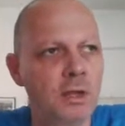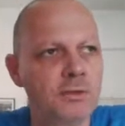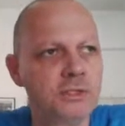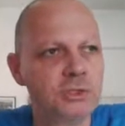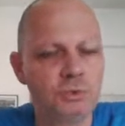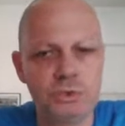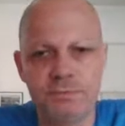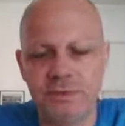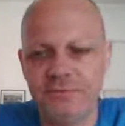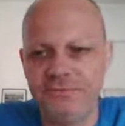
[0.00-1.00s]
This was
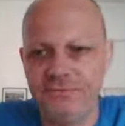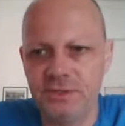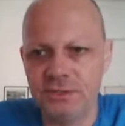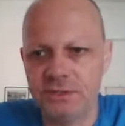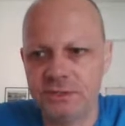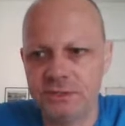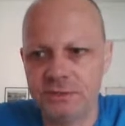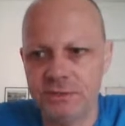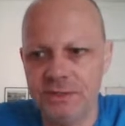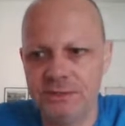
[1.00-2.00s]
my first
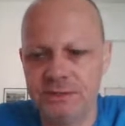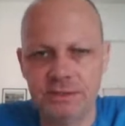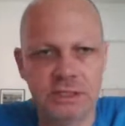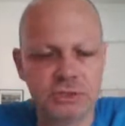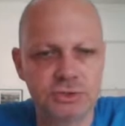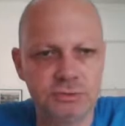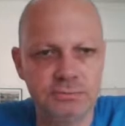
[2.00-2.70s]
International